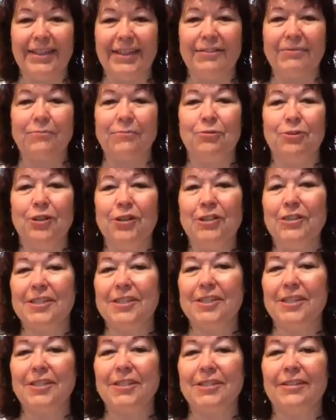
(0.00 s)

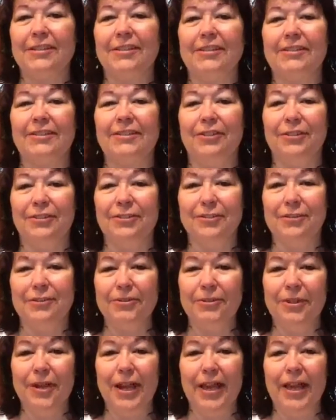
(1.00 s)
what
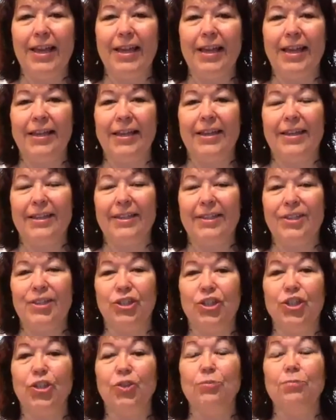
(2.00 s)
you and
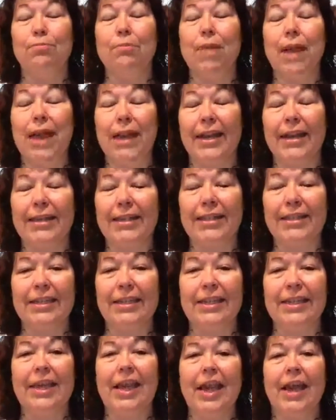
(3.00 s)

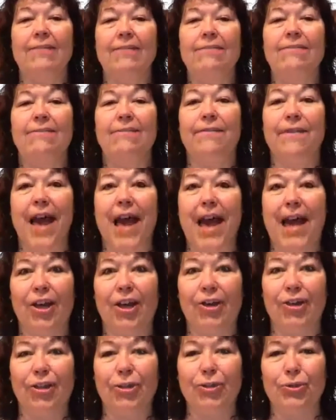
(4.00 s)
humanity
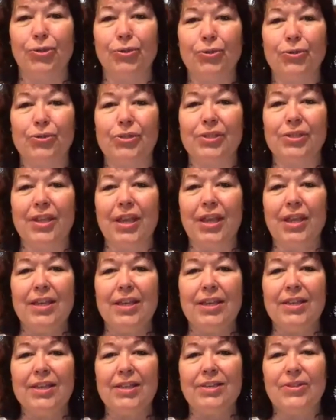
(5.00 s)
values.
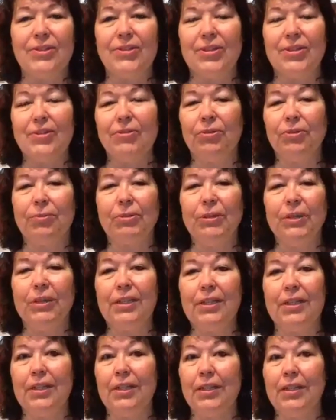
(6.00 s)
So there will
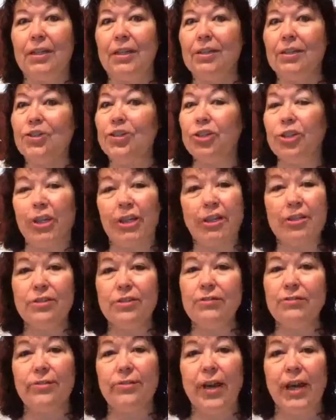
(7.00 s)
be a change
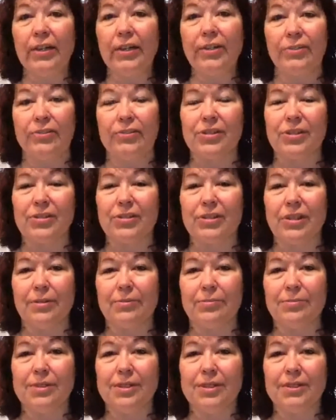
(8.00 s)
of value
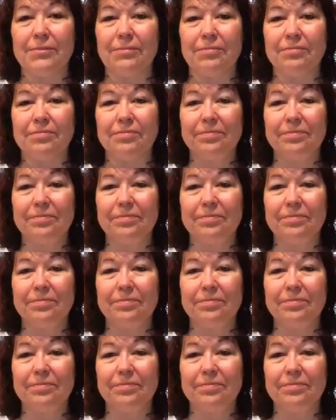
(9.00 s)
systems.